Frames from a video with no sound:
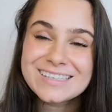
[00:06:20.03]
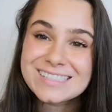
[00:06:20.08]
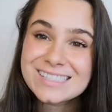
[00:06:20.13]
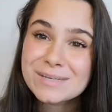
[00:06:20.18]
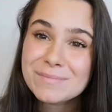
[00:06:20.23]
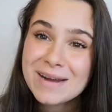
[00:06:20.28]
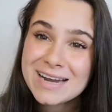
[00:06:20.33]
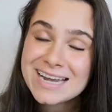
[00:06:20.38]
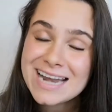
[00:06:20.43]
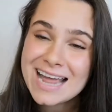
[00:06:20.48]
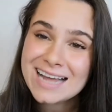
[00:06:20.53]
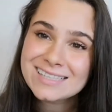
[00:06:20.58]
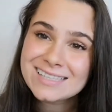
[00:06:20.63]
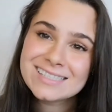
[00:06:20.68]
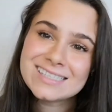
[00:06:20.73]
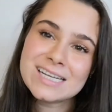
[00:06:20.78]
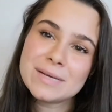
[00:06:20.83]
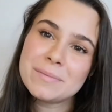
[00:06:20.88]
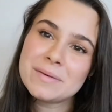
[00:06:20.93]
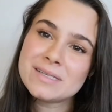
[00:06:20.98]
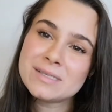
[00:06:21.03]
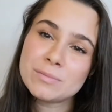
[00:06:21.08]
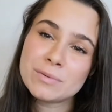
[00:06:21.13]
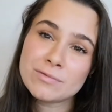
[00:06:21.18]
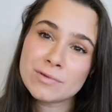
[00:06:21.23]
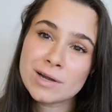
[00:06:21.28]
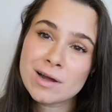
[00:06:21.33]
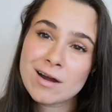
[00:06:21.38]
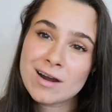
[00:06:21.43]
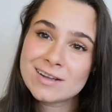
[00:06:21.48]
So my next tip is
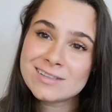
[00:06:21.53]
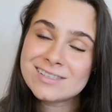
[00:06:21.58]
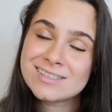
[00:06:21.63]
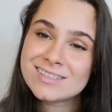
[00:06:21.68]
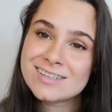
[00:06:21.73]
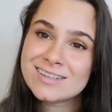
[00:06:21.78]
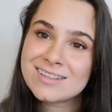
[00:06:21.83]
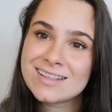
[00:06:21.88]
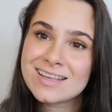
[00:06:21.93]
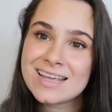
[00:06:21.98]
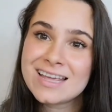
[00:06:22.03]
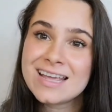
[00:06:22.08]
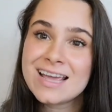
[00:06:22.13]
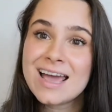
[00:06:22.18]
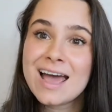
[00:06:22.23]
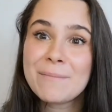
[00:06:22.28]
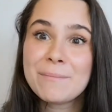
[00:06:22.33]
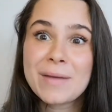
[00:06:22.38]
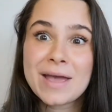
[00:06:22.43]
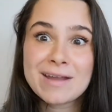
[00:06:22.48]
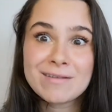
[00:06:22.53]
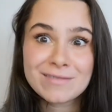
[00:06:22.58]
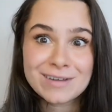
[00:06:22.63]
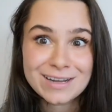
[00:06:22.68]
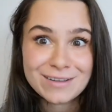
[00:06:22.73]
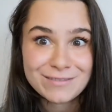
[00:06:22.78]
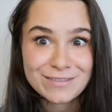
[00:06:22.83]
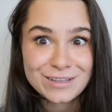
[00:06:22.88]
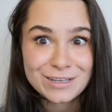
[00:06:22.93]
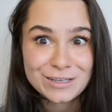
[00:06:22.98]
with regards to the pain
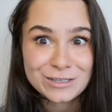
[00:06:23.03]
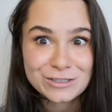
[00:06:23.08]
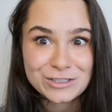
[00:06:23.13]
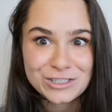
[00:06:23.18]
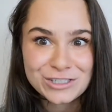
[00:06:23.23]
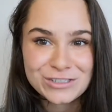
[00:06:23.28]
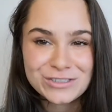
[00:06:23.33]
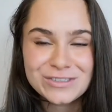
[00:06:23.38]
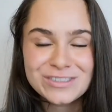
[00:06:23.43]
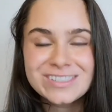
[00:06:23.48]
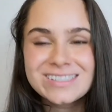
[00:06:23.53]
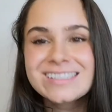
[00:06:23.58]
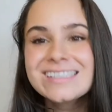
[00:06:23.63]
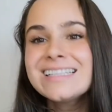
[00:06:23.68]
relief that you choose.